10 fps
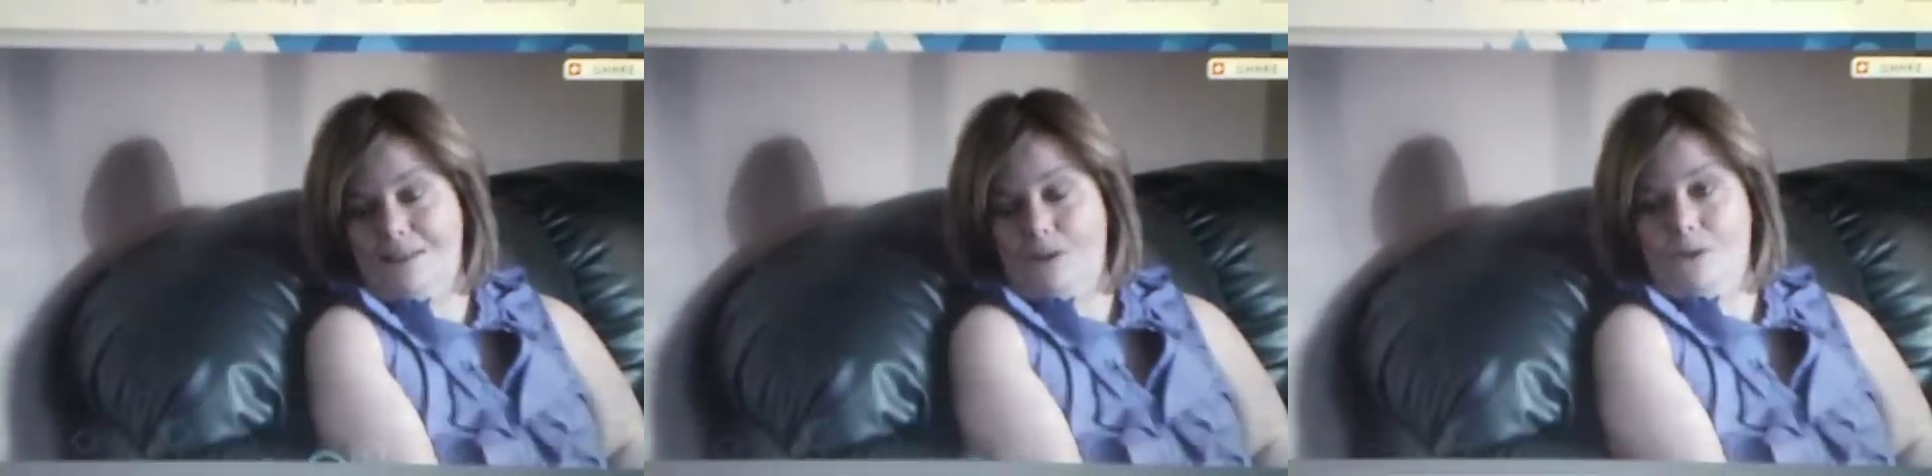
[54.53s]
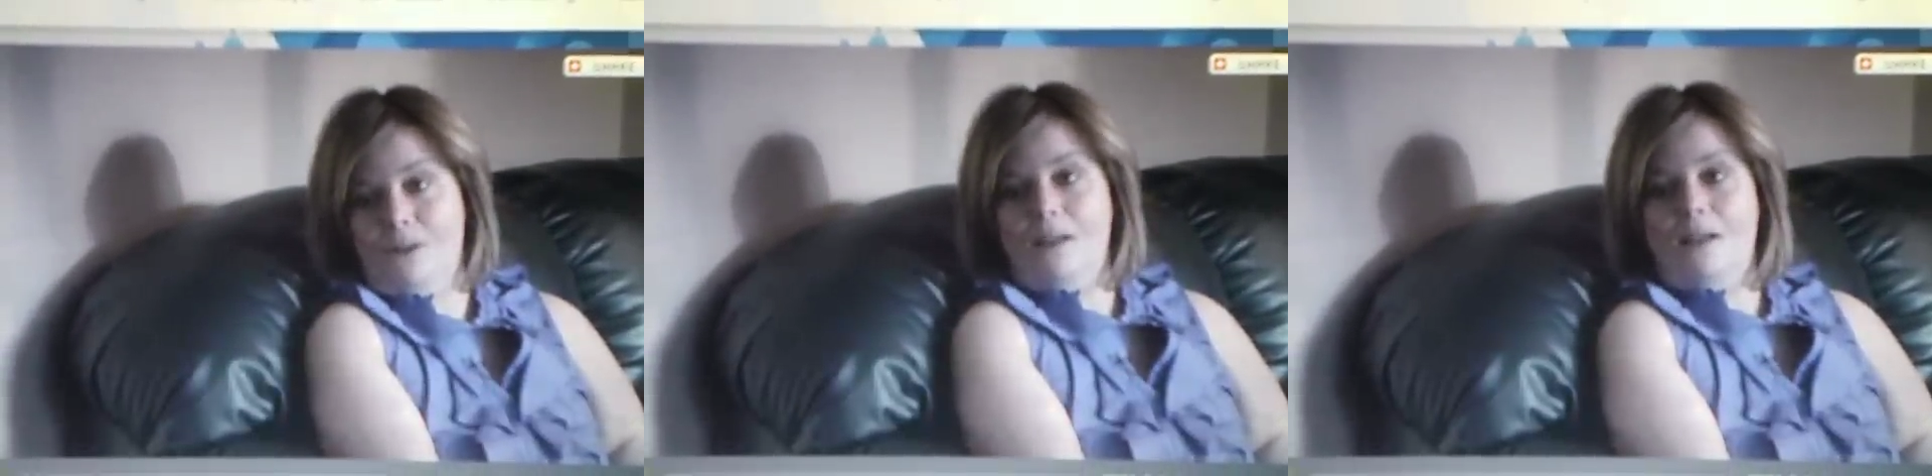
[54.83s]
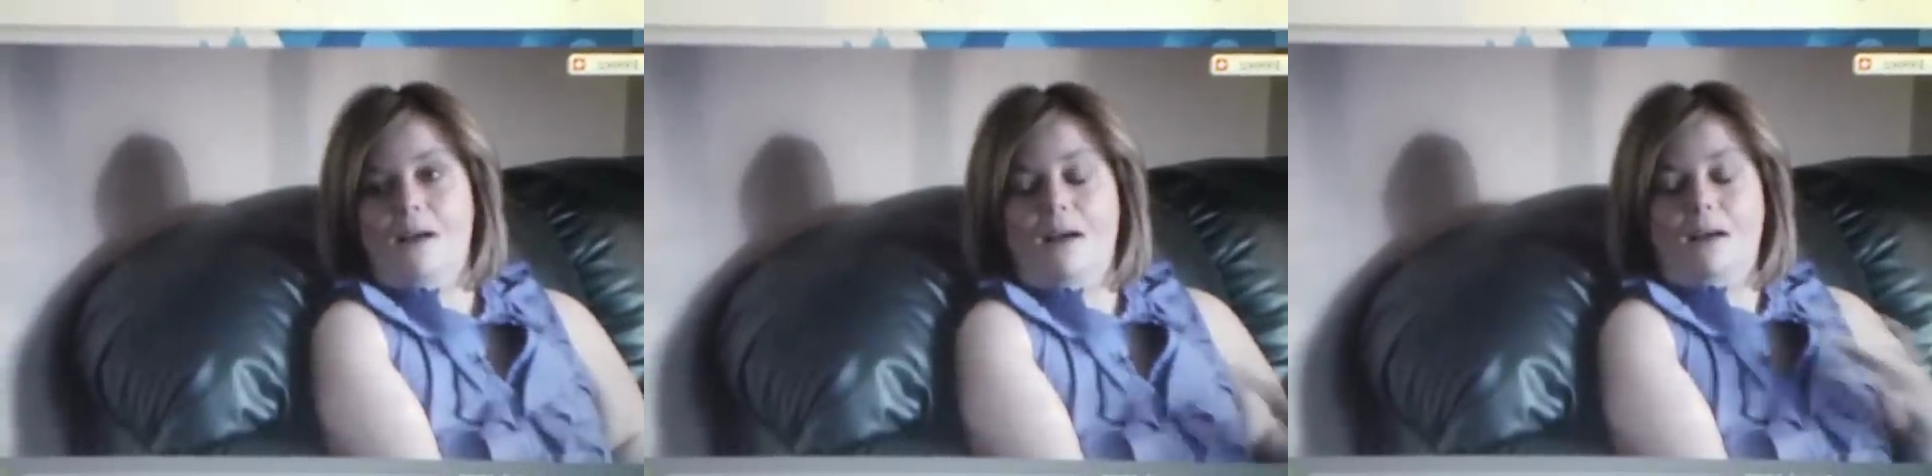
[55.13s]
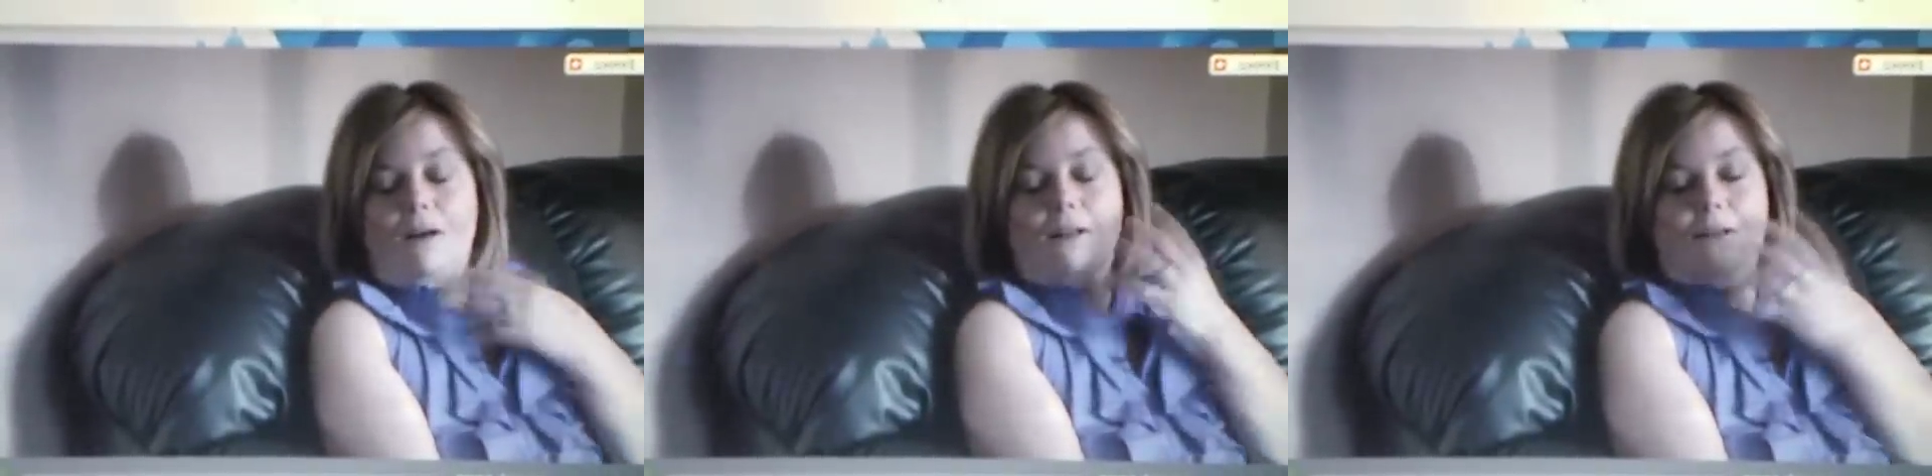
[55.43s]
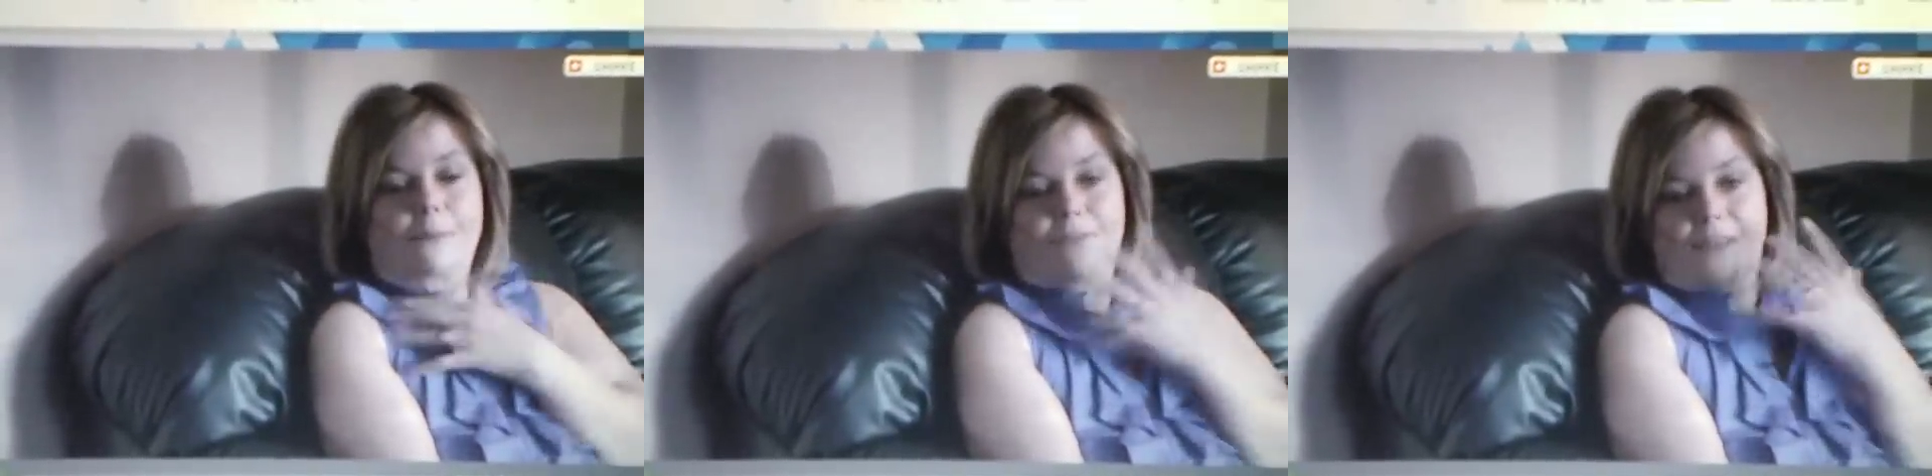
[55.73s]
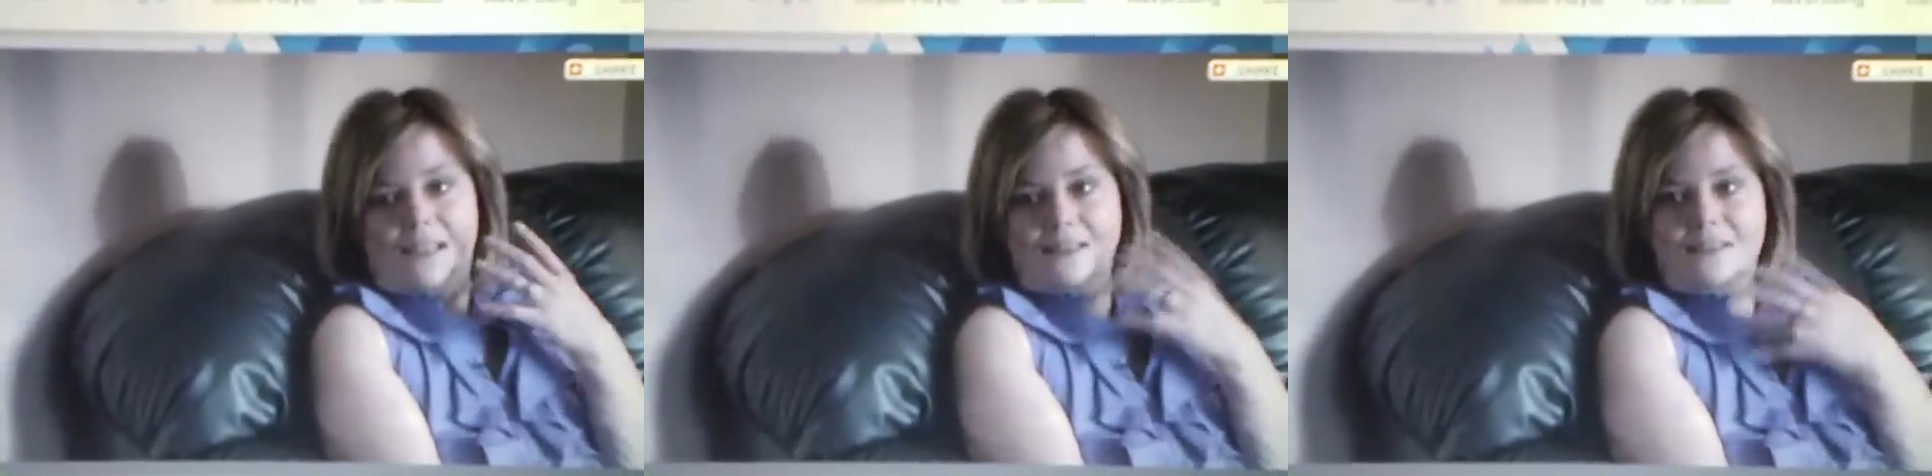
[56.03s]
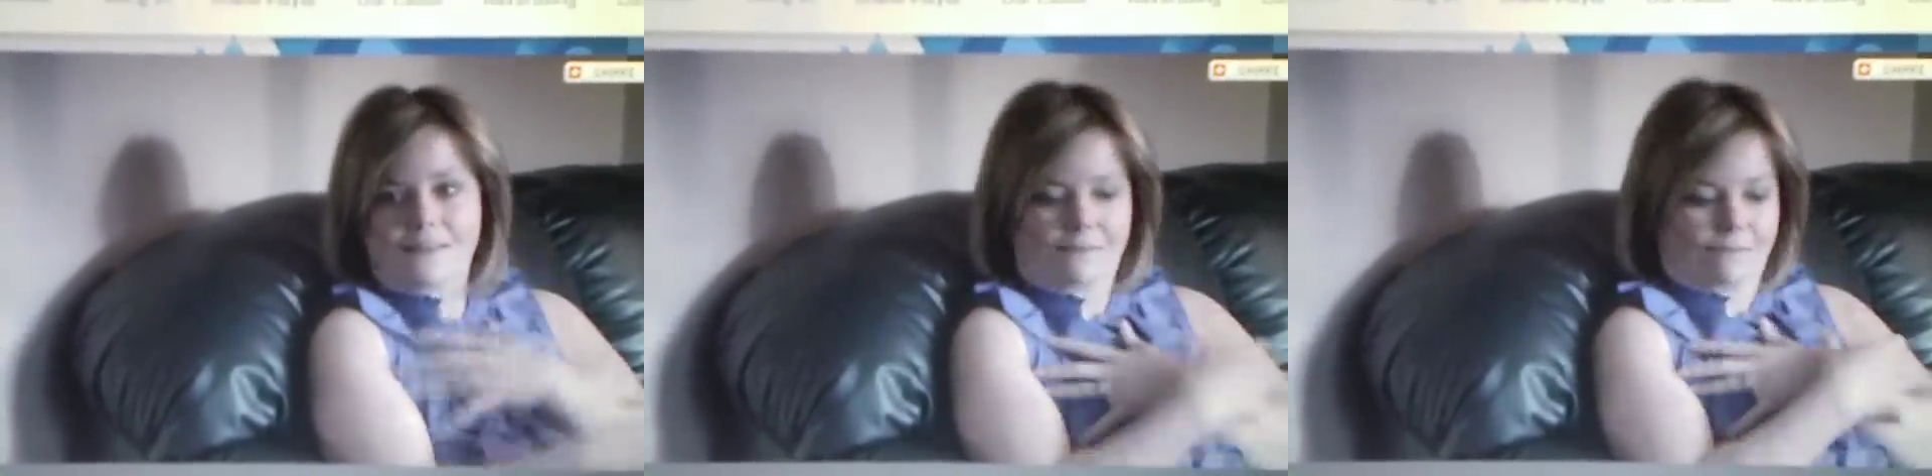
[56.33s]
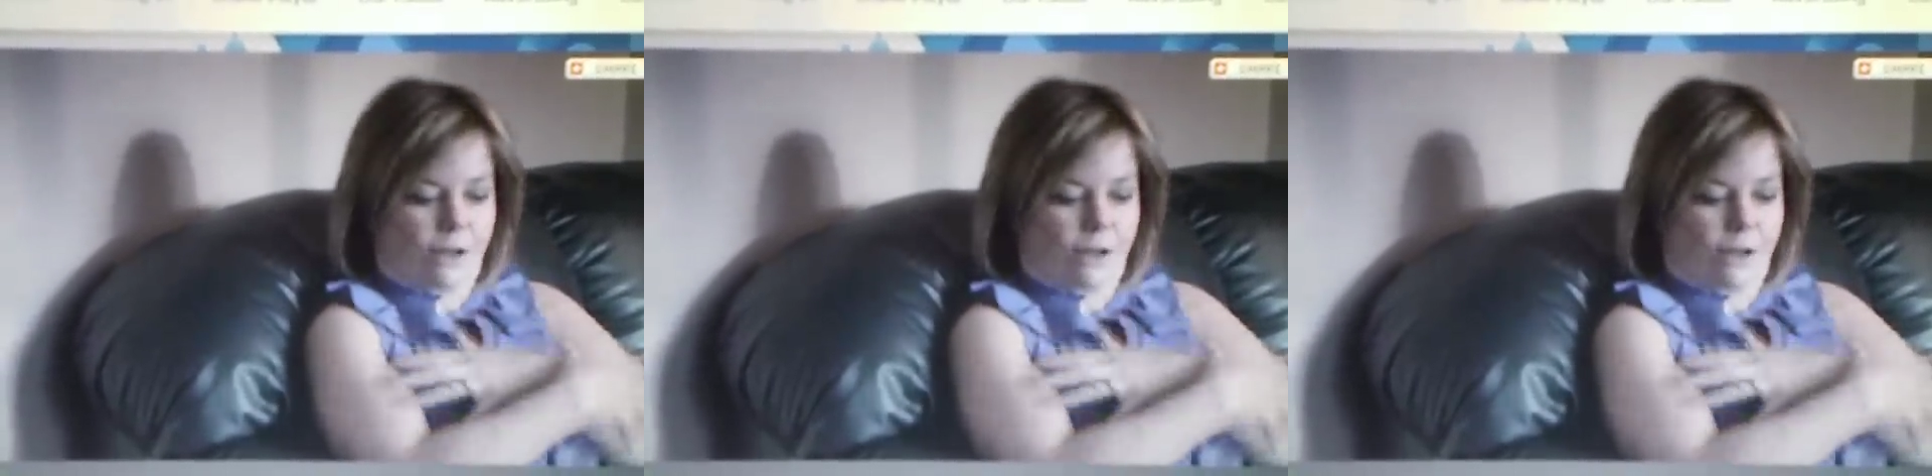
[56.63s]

So, uh, all on my face,